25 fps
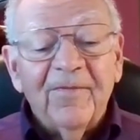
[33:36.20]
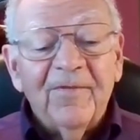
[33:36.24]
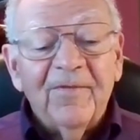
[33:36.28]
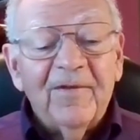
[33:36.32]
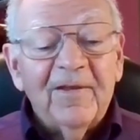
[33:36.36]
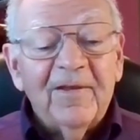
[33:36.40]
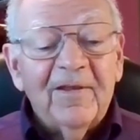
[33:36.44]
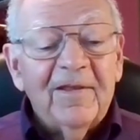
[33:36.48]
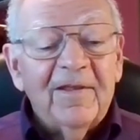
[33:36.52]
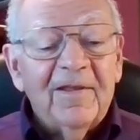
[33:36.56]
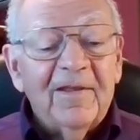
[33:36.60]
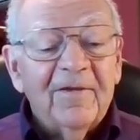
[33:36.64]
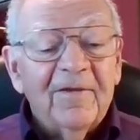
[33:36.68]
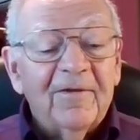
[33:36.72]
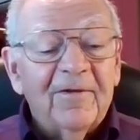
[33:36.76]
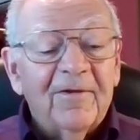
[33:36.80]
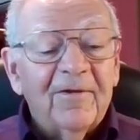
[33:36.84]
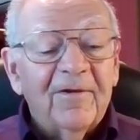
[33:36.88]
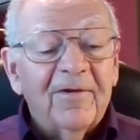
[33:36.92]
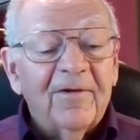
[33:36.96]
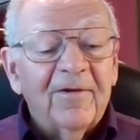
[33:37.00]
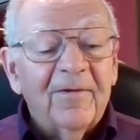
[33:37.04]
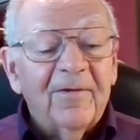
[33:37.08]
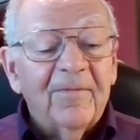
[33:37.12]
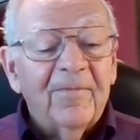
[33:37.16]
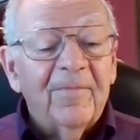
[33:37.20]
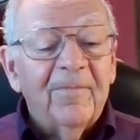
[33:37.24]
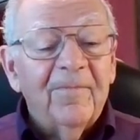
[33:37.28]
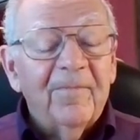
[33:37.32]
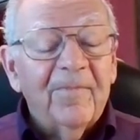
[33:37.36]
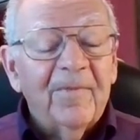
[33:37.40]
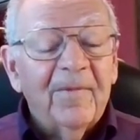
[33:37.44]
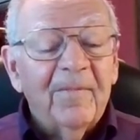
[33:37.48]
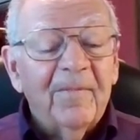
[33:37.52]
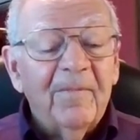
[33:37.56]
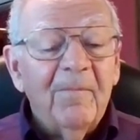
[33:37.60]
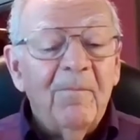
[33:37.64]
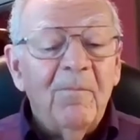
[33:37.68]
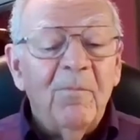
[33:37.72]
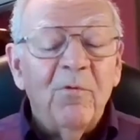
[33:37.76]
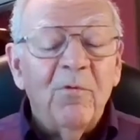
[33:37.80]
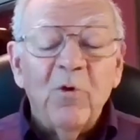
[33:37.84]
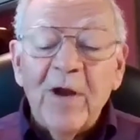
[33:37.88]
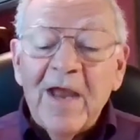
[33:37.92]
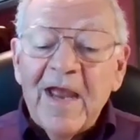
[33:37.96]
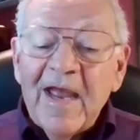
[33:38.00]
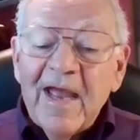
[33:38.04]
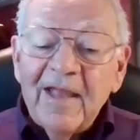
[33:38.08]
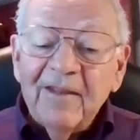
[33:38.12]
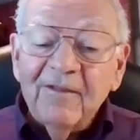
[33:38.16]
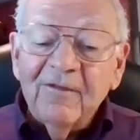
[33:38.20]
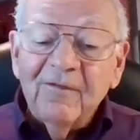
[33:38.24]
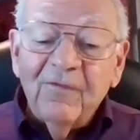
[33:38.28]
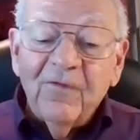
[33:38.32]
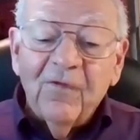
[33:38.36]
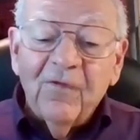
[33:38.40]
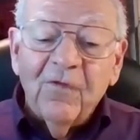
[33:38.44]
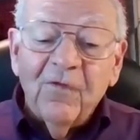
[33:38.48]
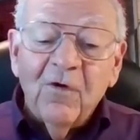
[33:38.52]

They bred